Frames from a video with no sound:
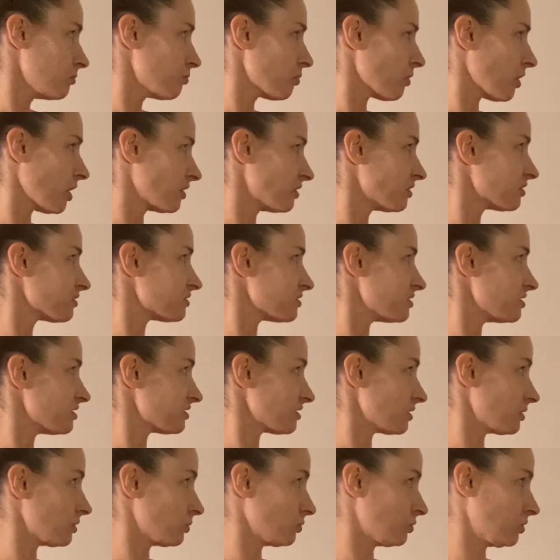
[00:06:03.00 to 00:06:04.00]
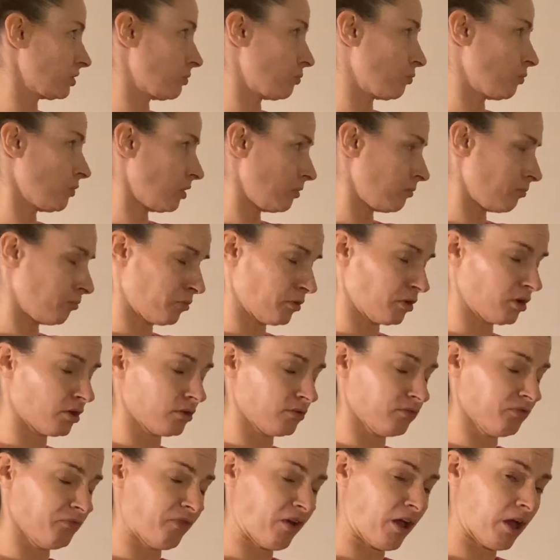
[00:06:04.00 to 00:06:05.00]
pregnancies and only 1
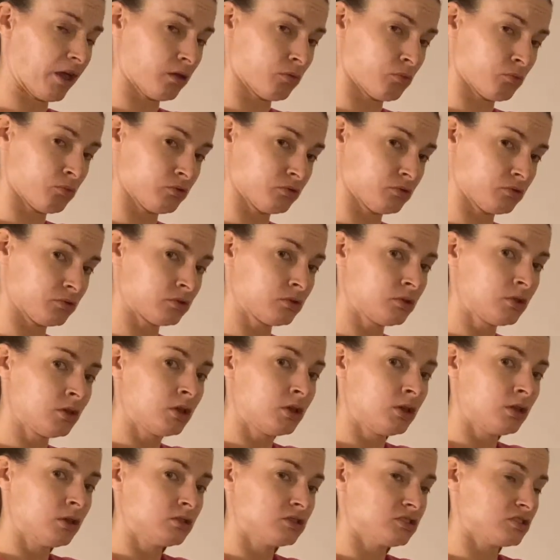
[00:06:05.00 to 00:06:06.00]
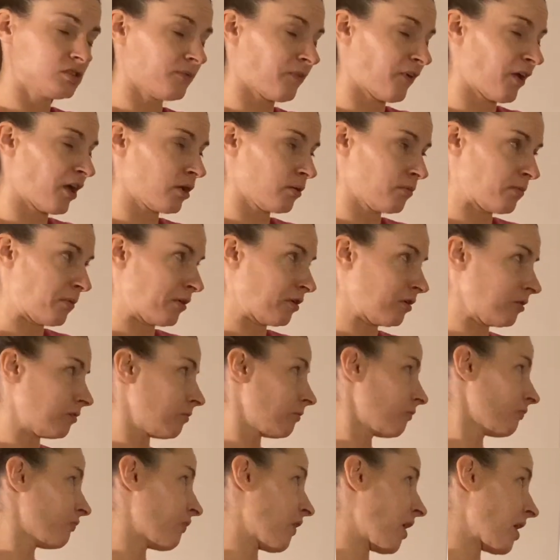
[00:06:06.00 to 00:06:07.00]
birth viable to
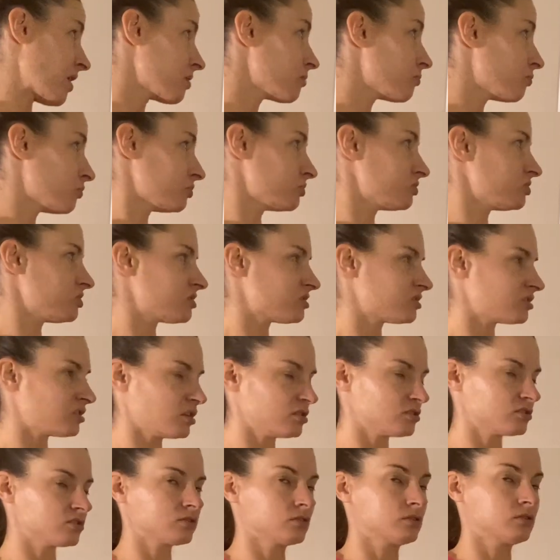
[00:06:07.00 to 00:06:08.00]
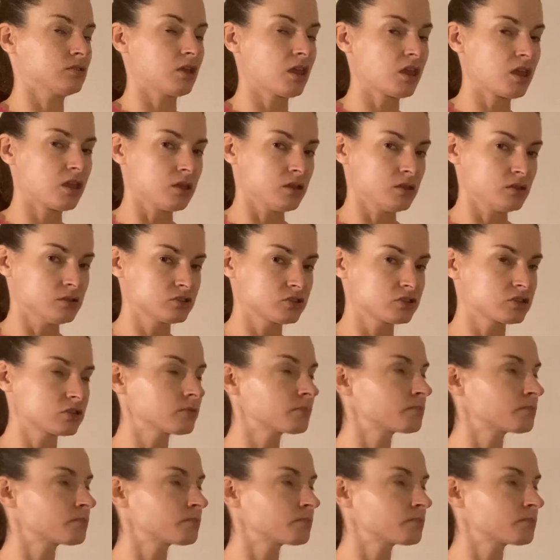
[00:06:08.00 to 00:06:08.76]
viable gestational age.